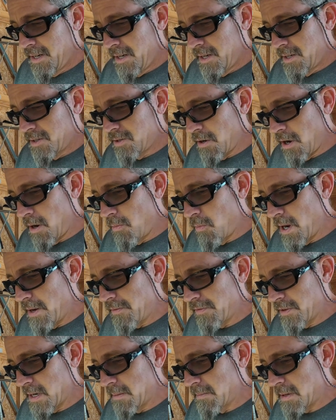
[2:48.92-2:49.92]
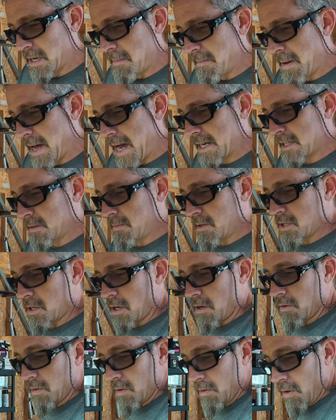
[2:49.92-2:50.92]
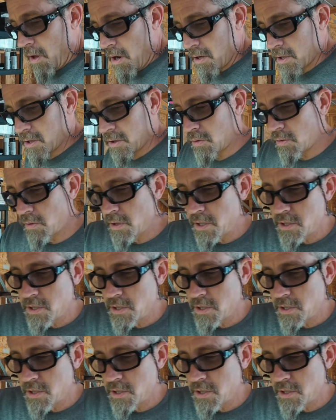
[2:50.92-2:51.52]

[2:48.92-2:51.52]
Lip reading: So I'm waiting for them to get back to me. So long story